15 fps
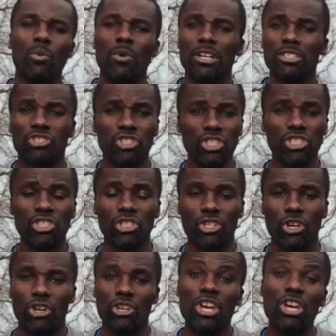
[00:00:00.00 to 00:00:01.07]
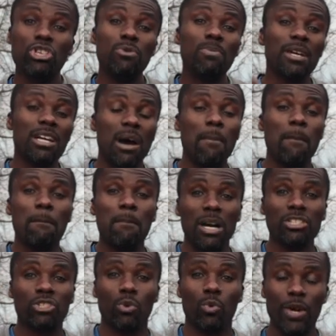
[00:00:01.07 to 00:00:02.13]
it where it's just a turn, you become
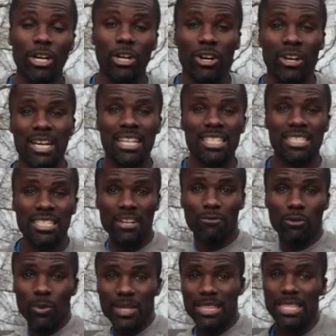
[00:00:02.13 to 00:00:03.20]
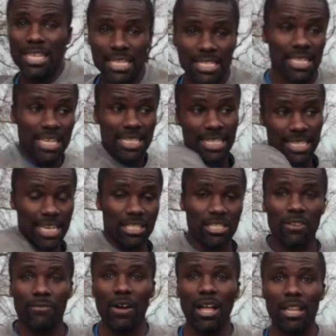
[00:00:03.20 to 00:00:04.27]
much quicker. Instead of doing this to get
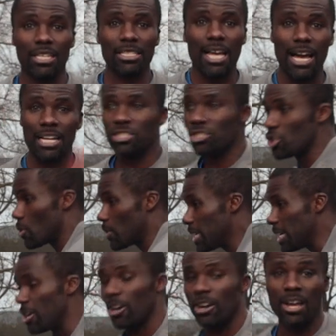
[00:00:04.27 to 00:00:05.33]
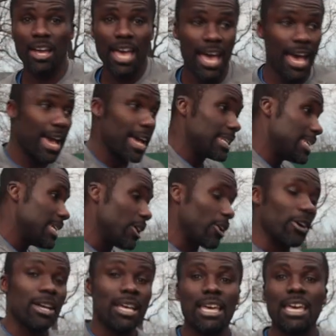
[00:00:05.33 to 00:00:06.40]
to volleys, I just go here and
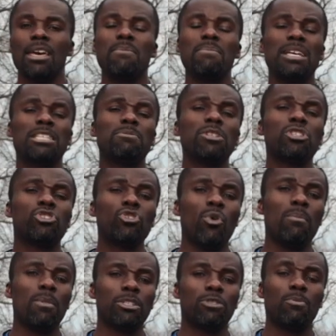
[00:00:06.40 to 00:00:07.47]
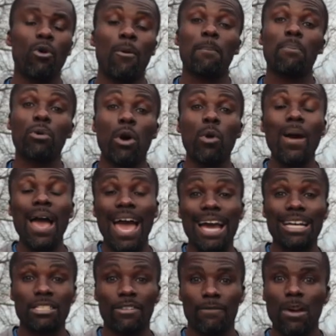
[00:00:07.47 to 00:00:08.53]
here. It makes me so much more
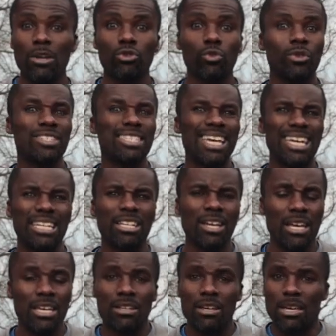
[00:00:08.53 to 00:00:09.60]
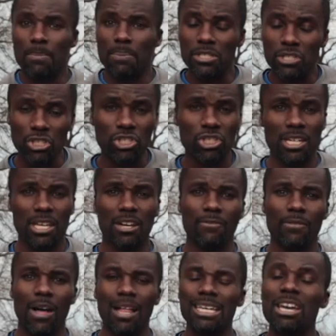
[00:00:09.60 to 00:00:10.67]
proactive towards getting in position to hit a
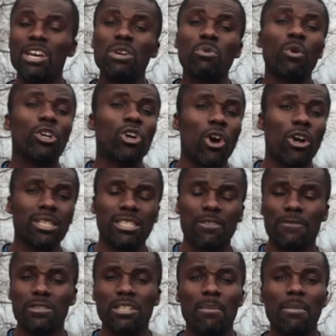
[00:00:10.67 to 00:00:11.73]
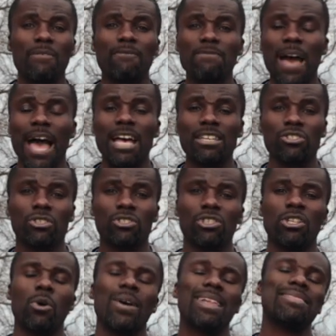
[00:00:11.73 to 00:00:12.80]
volley, regardless if it's coming fast or
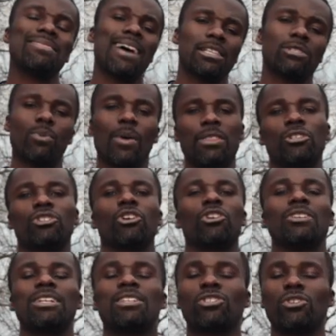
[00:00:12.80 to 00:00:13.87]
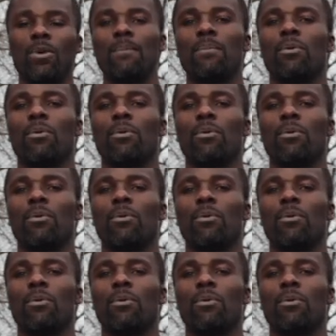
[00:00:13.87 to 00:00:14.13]
slow, and that's why the turn is so